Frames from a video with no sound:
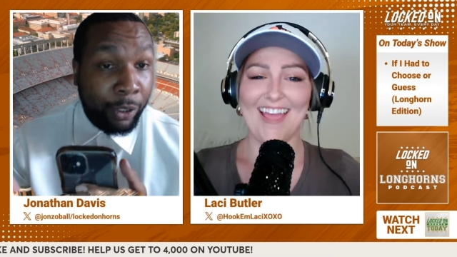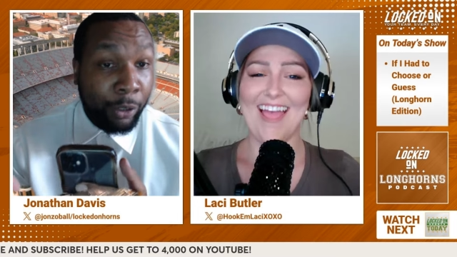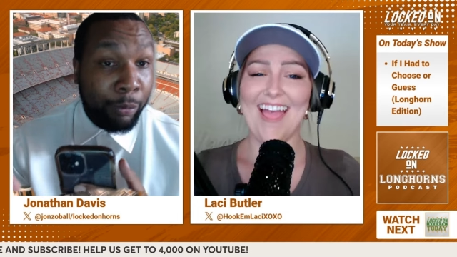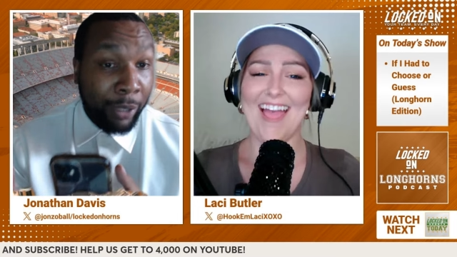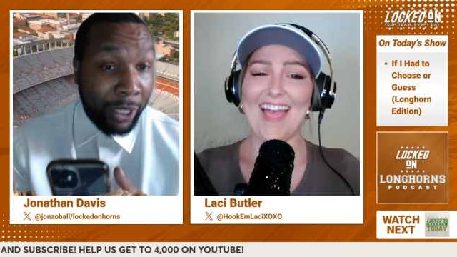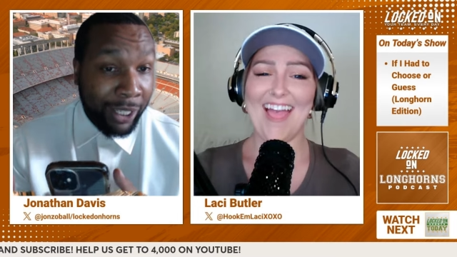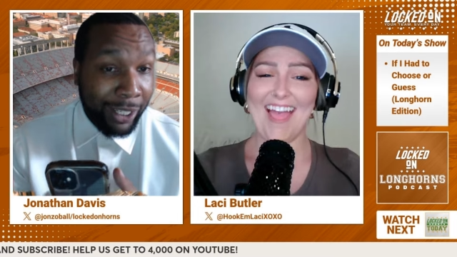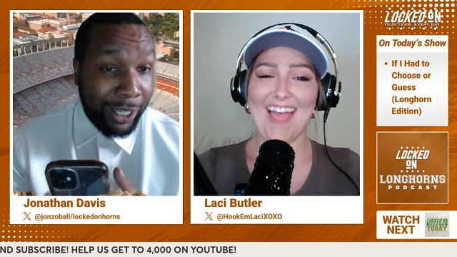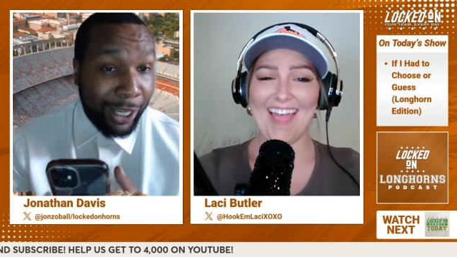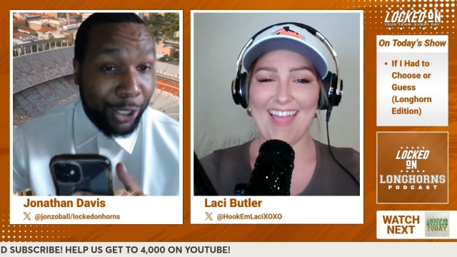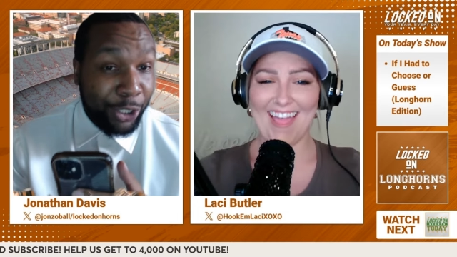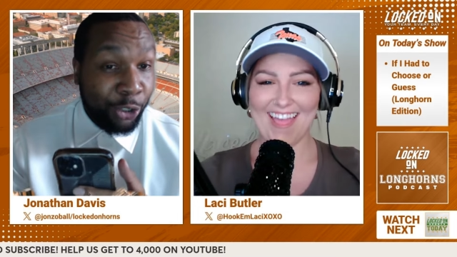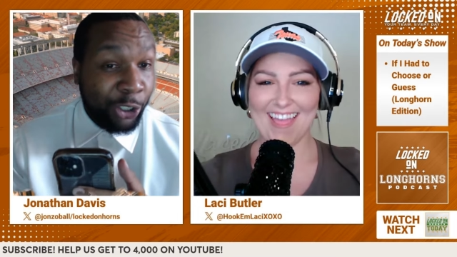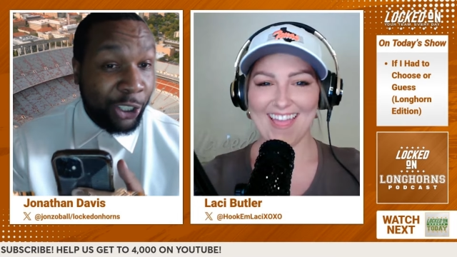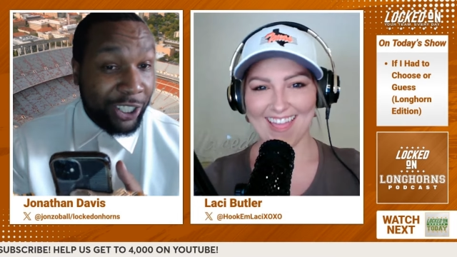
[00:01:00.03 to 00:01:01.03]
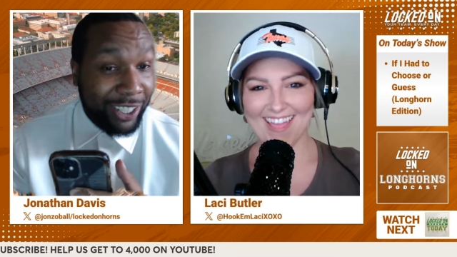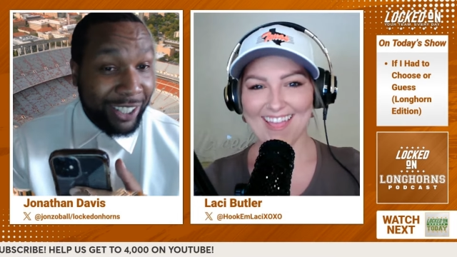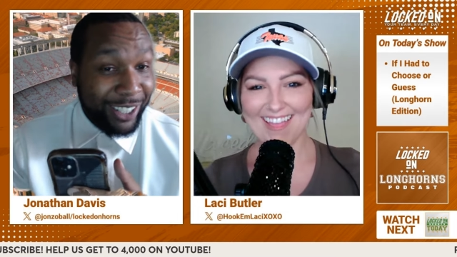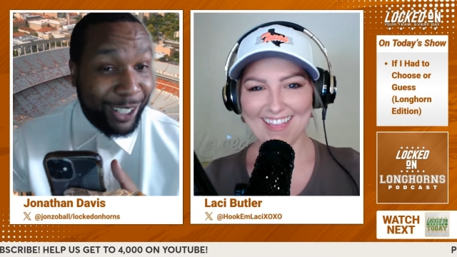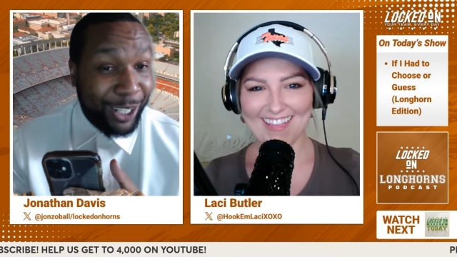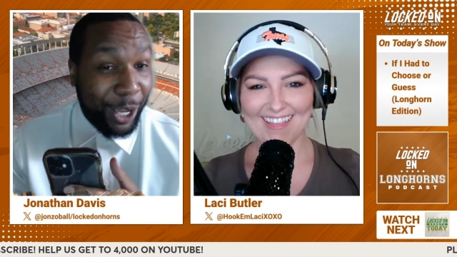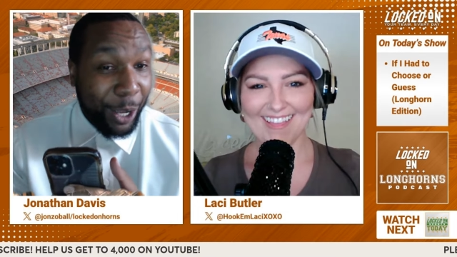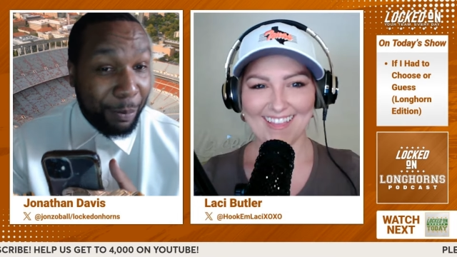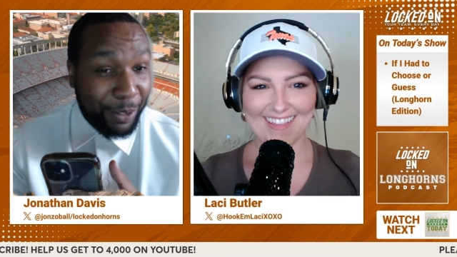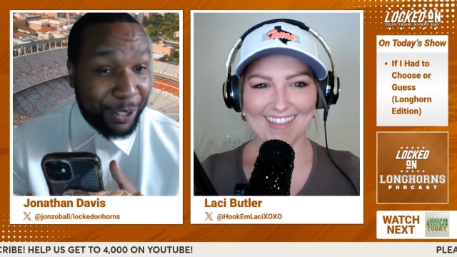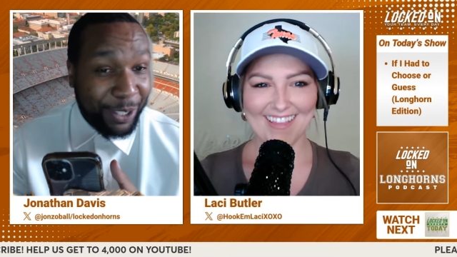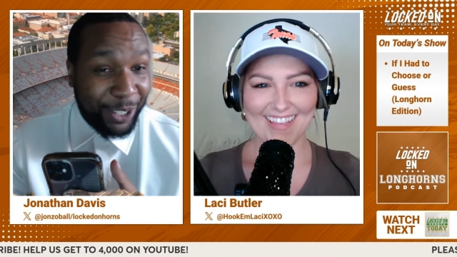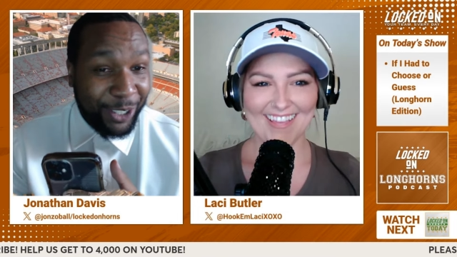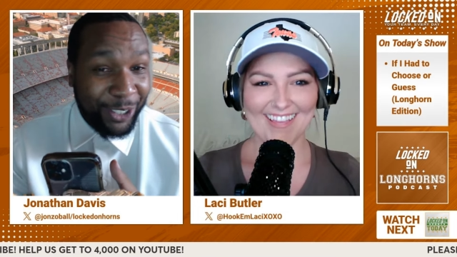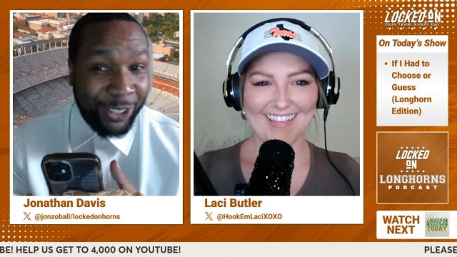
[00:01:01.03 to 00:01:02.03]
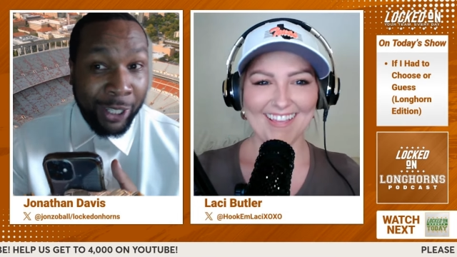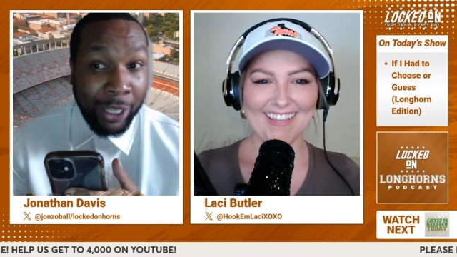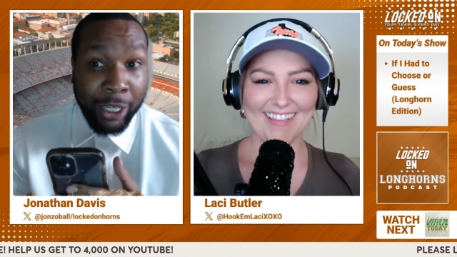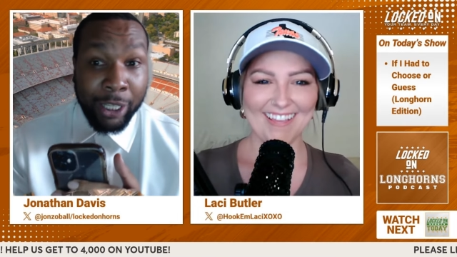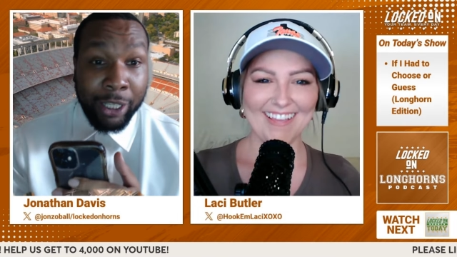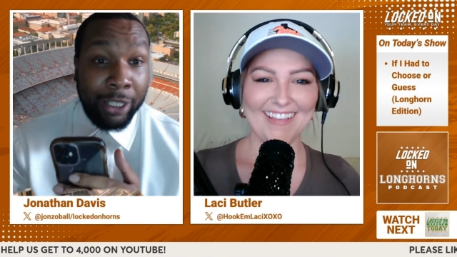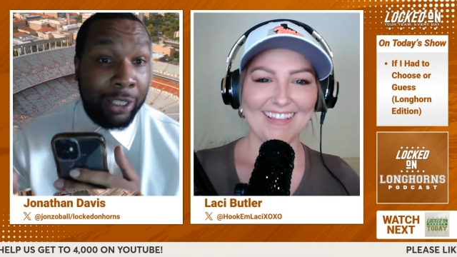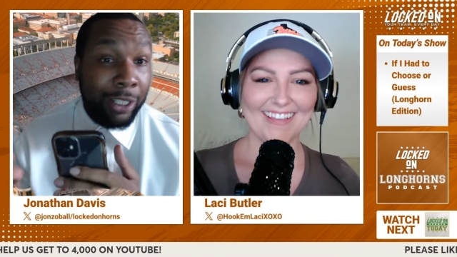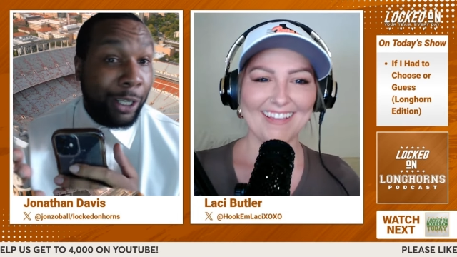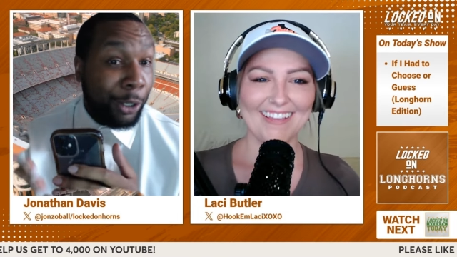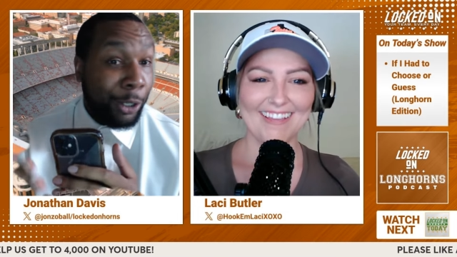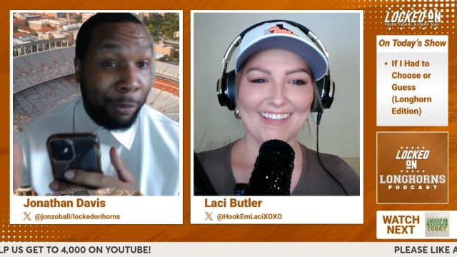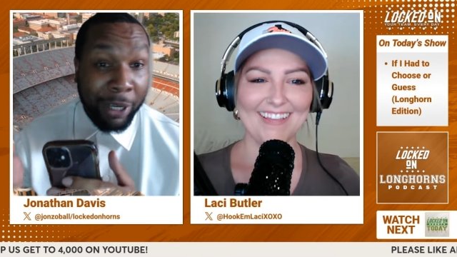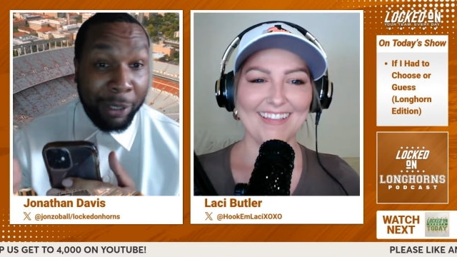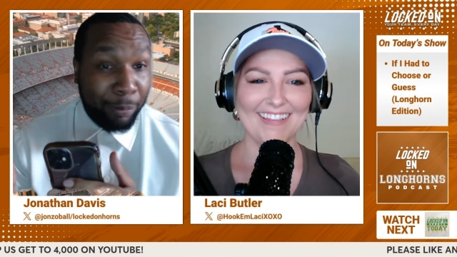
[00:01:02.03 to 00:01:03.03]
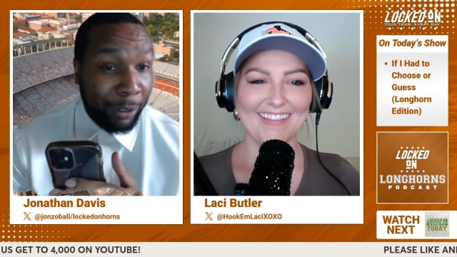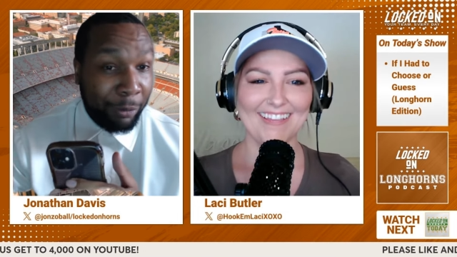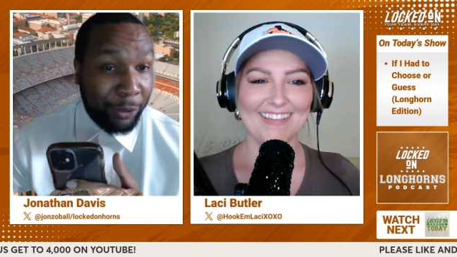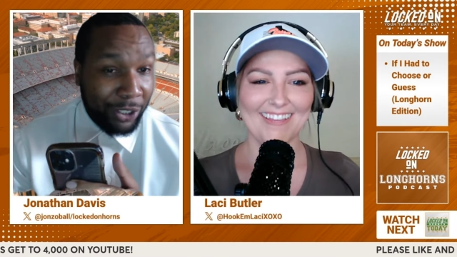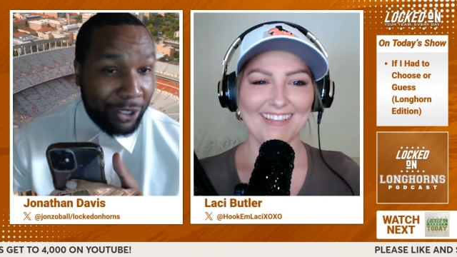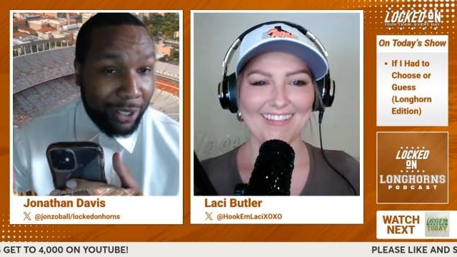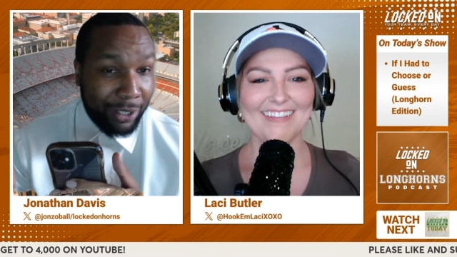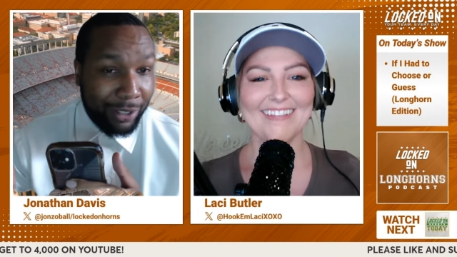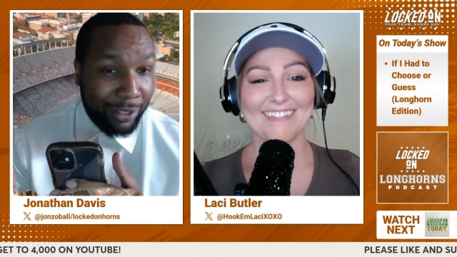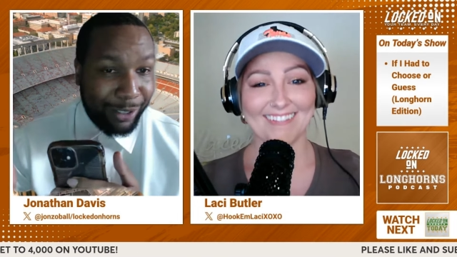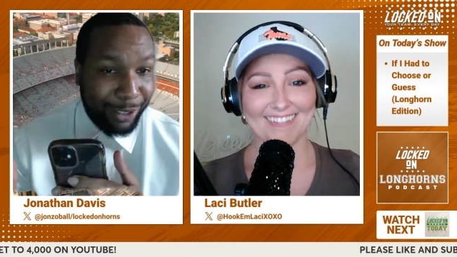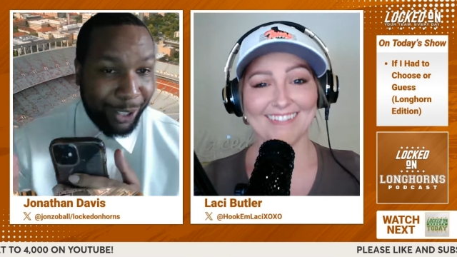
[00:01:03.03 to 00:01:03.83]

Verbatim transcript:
Speaker 1: But as you listen to the episode, it'll make perfect sense.